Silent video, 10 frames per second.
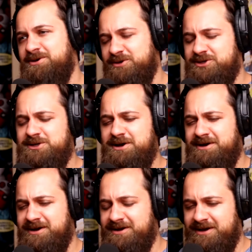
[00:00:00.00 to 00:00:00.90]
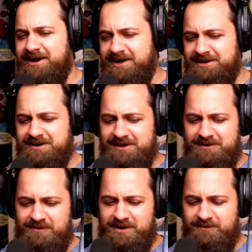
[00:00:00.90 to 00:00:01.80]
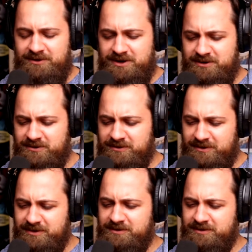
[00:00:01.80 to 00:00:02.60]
which 100%. I dig it. I find it very interesting.